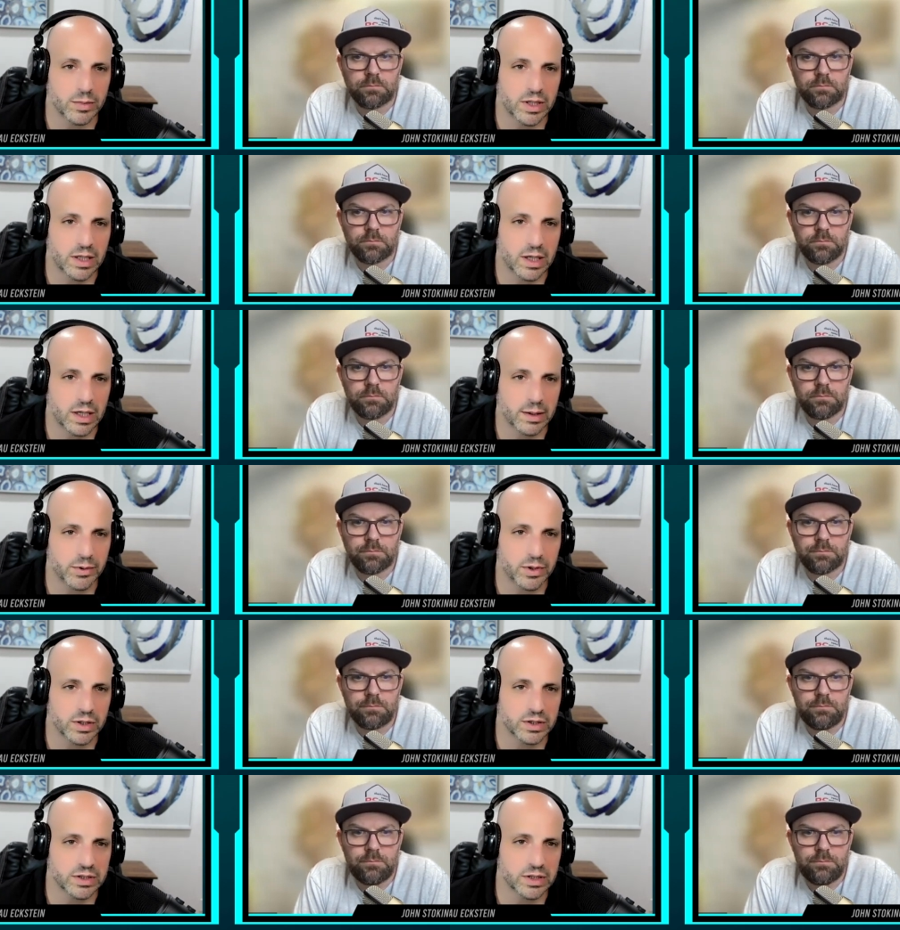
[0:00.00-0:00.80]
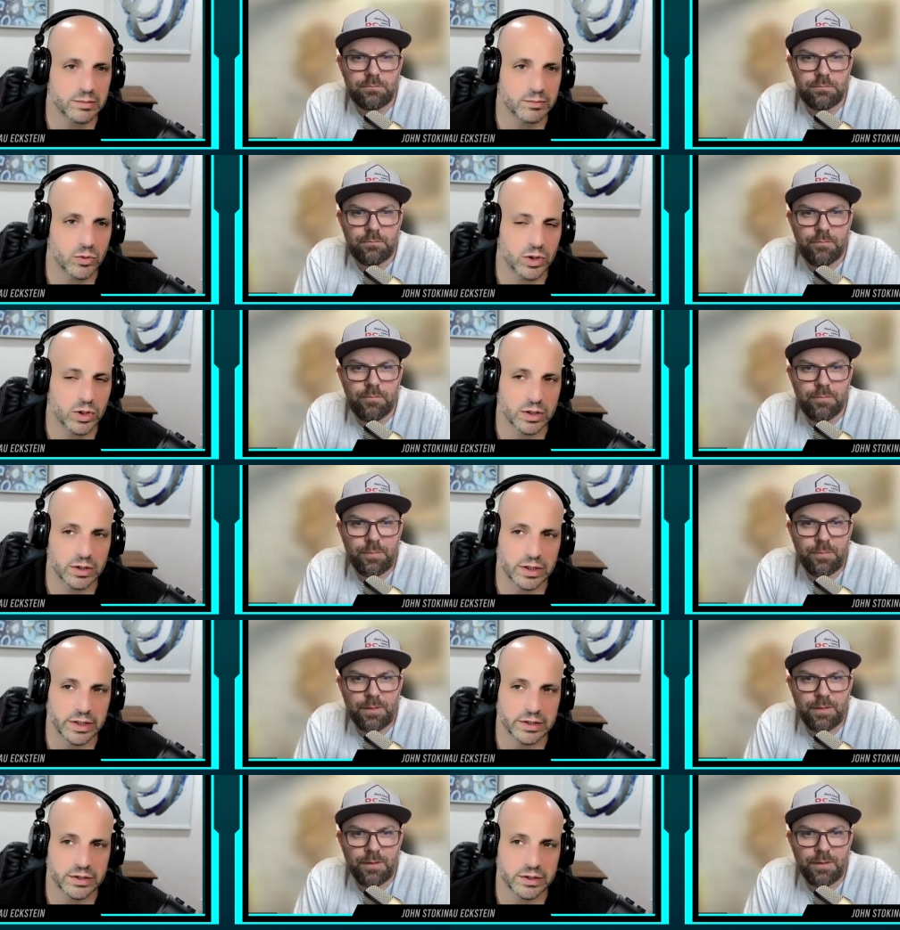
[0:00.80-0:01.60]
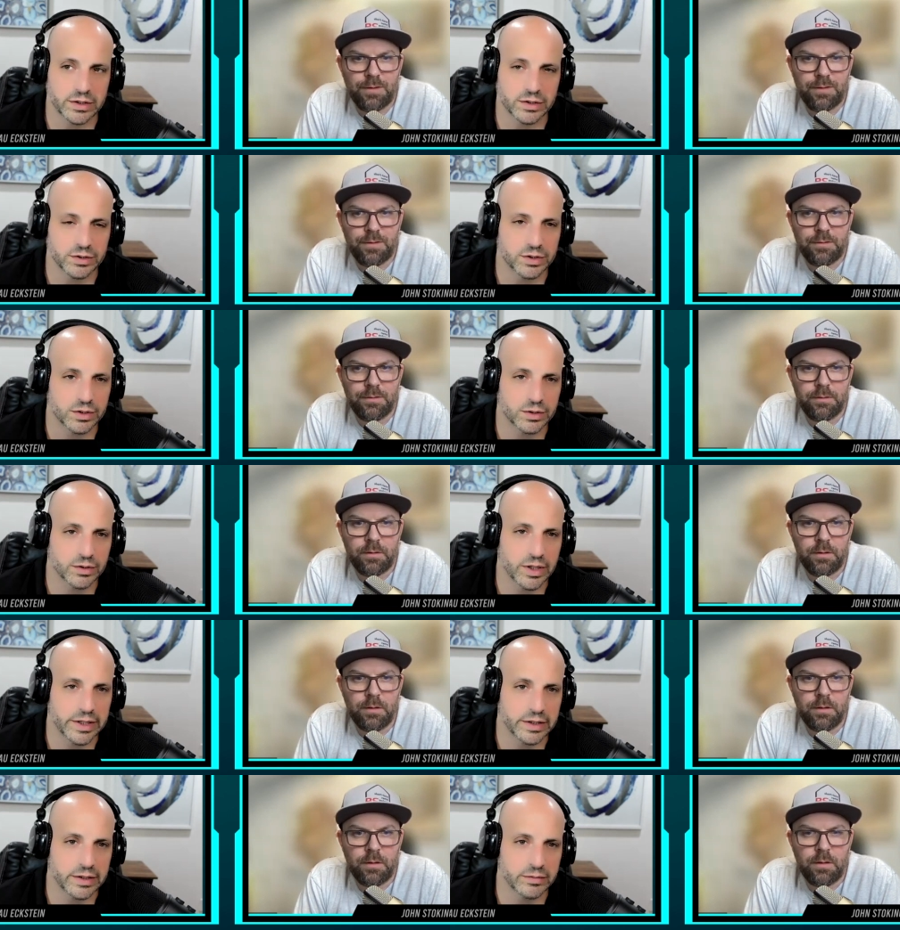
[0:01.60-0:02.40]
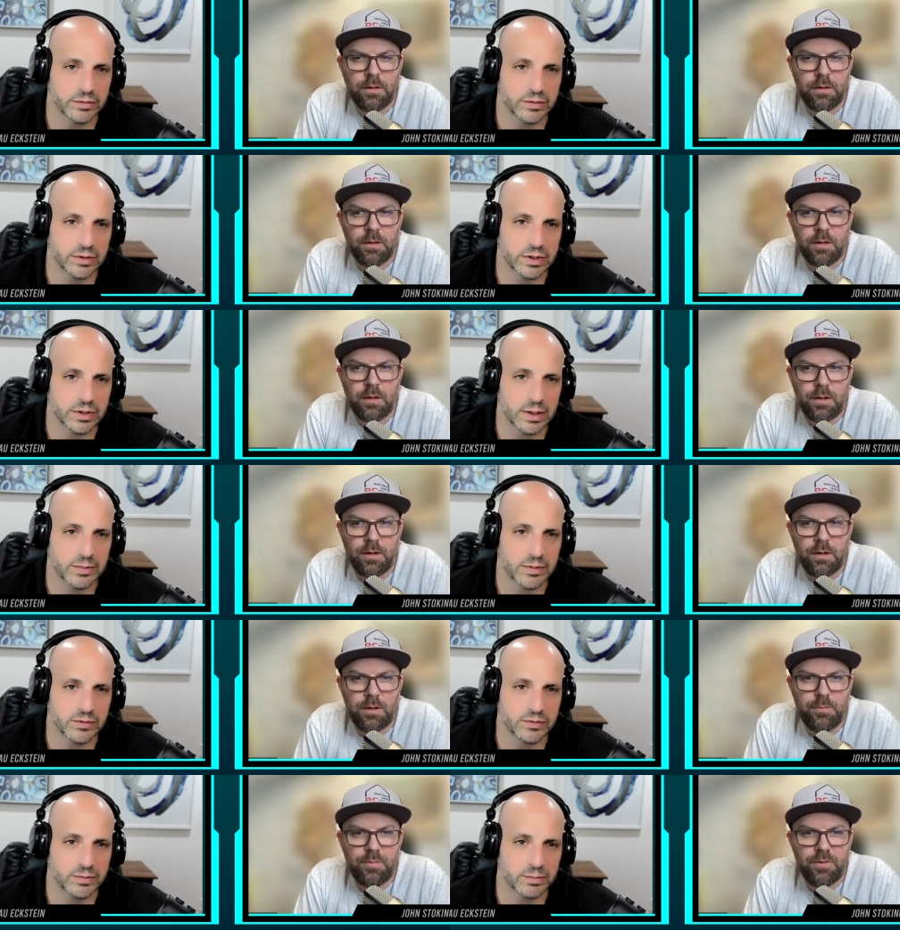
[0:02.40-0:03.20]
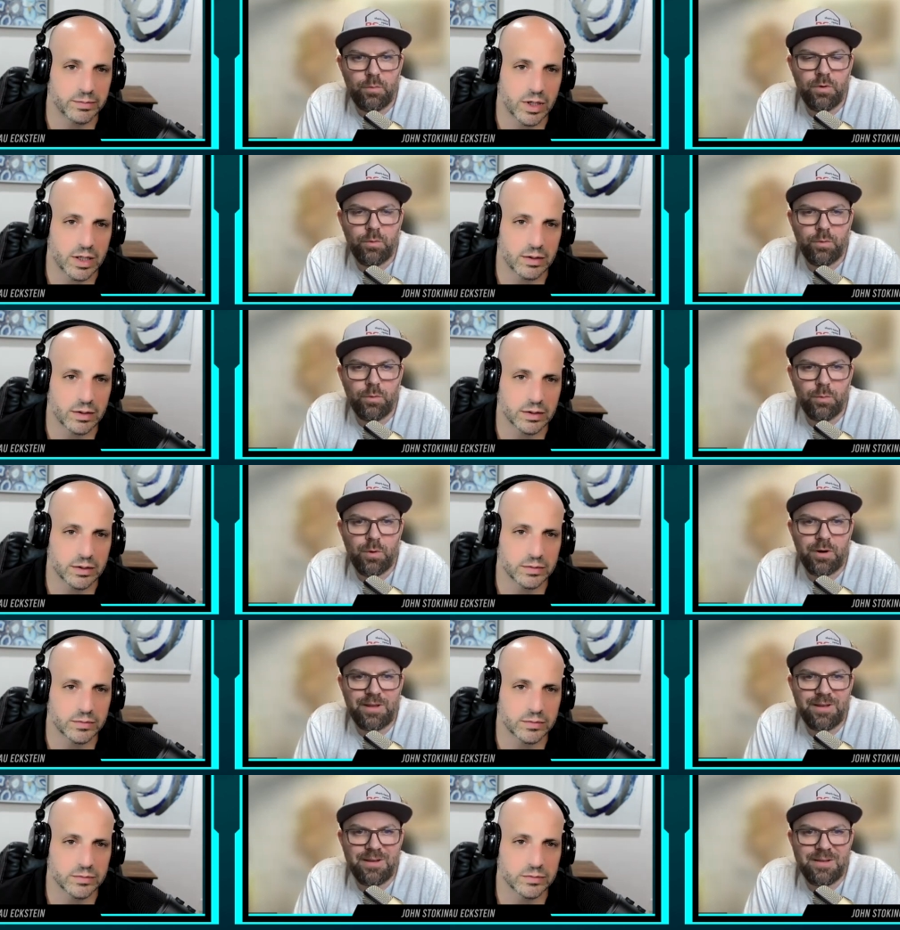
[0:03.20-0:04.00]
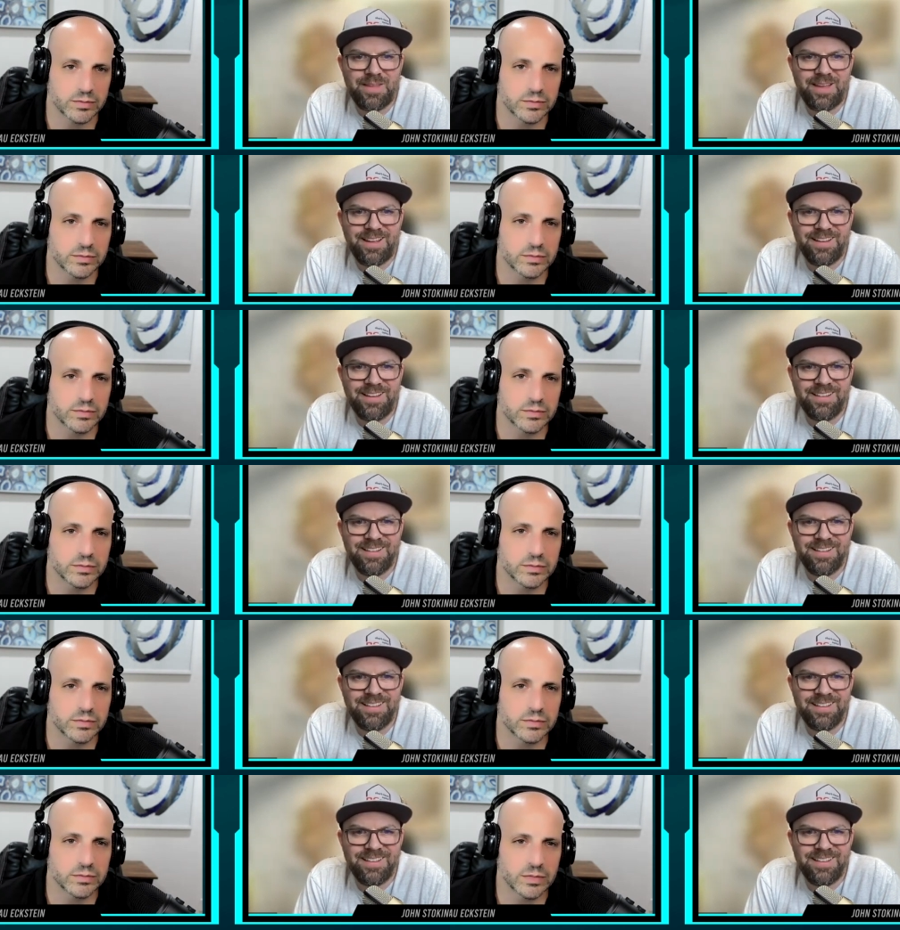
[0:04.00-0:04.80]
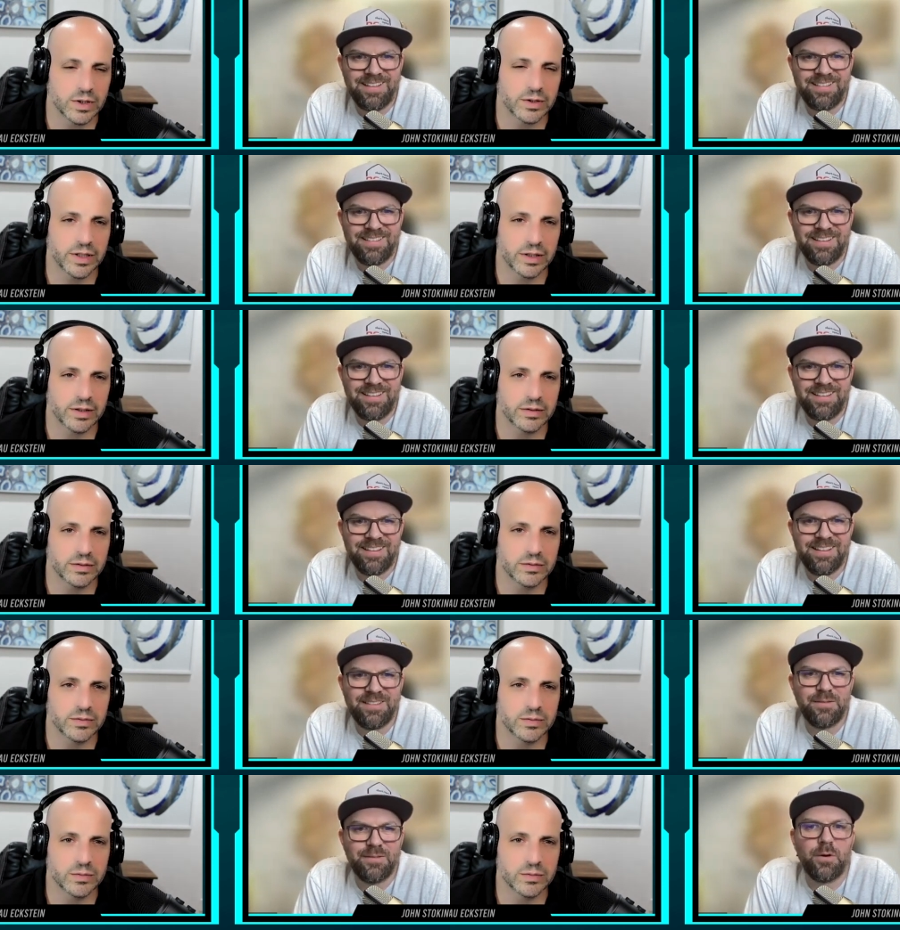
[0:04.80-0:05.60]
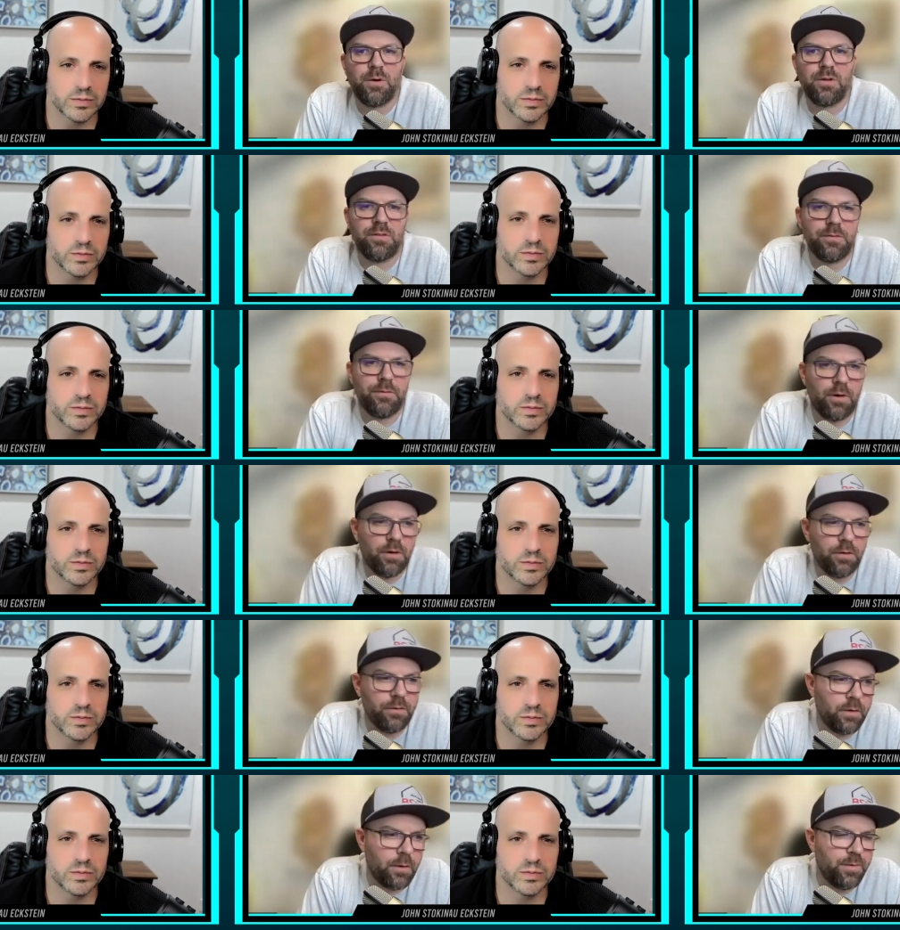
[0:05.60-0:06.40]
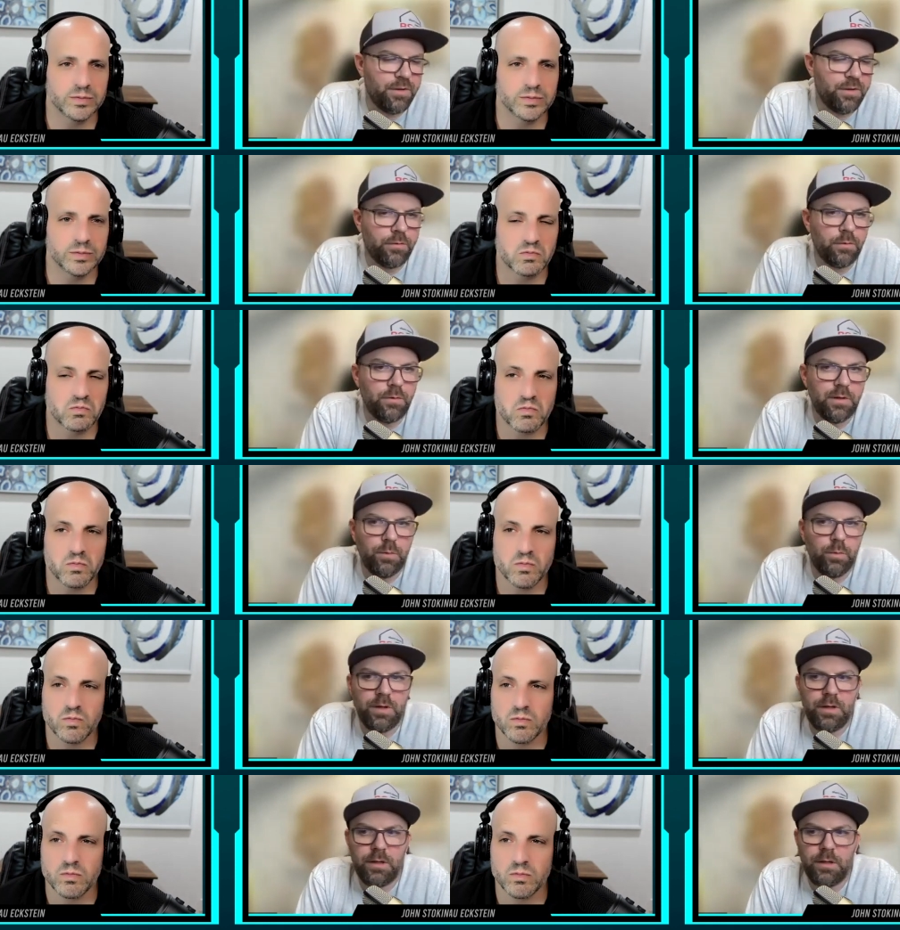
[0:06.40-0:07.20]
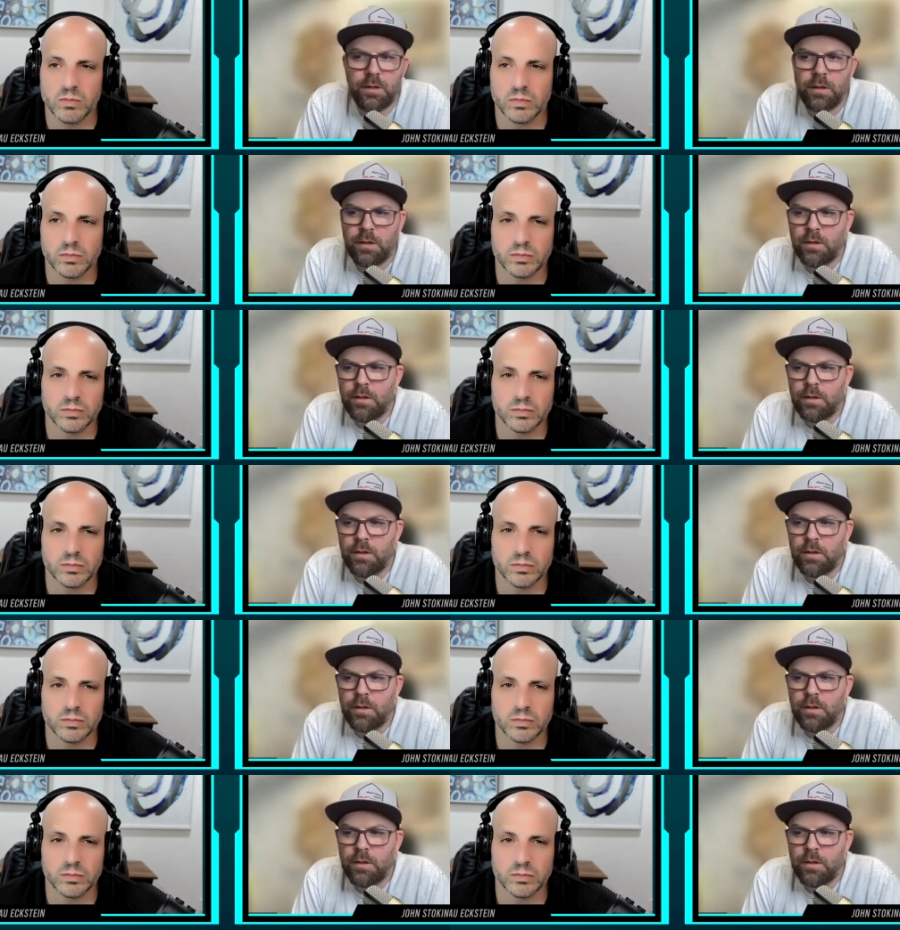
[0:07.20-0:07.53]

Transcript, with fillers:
Speaker 1: on Hopper, or is it more institutional grade type of uh, we're, we're, working
Speaker 2: on that. Okay. It's uh, it's a focus of ours. I mean, truly, we